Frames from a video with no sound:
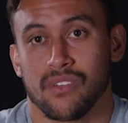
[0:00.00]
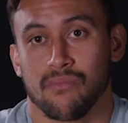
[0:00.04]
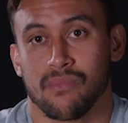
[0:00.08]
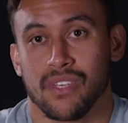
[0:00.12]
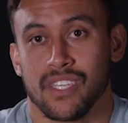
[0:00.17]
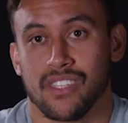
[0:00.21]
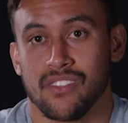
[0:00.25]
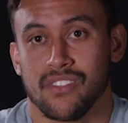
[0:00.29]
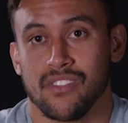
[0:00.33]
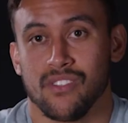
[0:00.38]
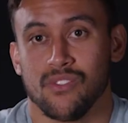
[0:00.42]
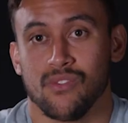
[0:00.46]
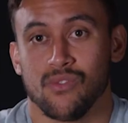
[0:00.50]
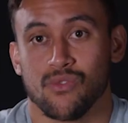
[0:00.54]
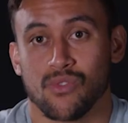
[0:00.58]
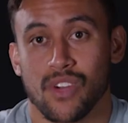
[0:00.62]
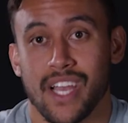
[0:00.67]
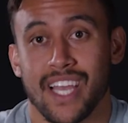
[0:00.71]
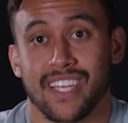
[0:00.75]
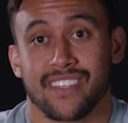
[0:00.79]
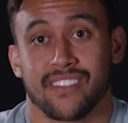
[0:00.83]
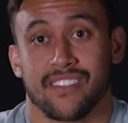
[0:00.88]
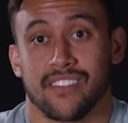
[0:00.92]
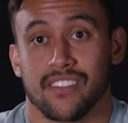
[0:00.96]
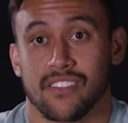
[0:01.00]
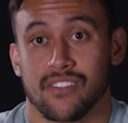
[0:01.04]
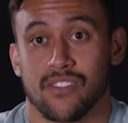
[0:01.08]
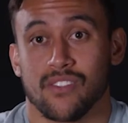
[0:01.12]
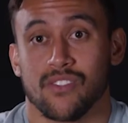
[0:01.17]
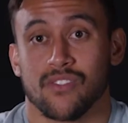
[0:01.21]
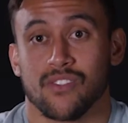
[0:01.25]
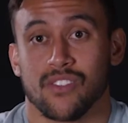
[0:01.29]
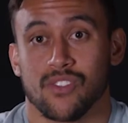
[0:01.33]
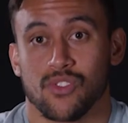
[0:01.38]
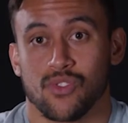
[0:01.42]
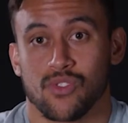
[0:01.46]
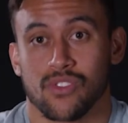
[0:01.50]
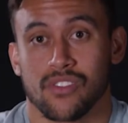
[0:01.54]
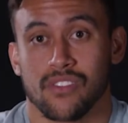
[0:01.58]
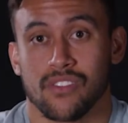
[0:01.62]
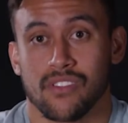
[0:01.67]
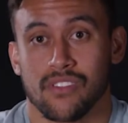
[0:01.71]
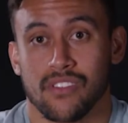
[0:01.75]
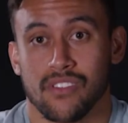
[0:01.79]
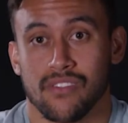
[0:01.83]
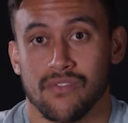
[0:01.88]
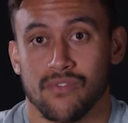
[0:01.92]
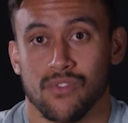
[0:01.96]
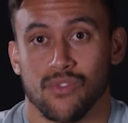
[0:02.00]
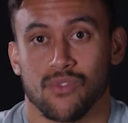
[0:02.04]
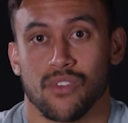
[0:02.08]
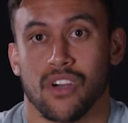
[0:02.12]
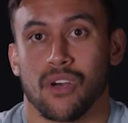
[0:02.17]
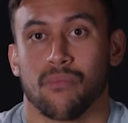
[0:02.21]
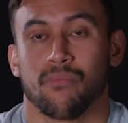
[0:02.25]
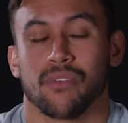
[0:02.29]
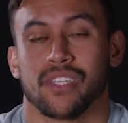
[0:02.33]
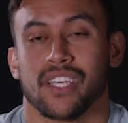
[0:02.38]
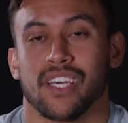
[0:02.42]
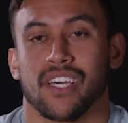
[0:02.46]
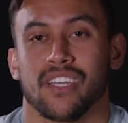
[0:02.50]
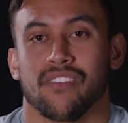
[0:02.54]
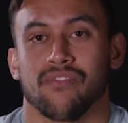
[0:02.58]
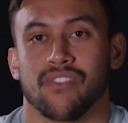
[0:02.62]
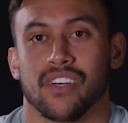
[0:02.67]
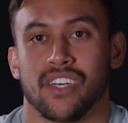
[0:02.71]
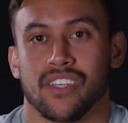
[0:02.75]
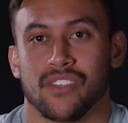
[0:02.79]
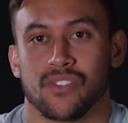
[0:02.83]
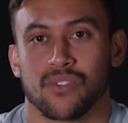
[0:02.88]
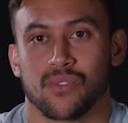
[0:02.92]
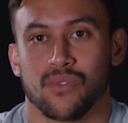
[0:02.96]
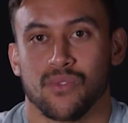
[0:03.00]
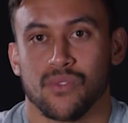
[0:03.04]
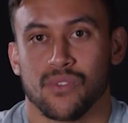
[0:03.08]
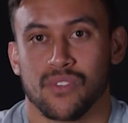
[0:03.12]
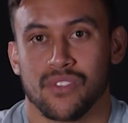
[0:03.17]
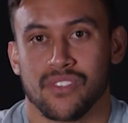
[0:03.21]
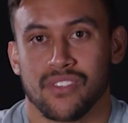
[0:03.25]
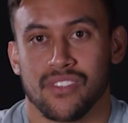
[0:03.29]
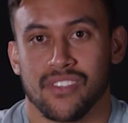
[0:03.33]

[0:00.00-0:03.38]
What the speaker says: I made the drastic decision of dropping out of high school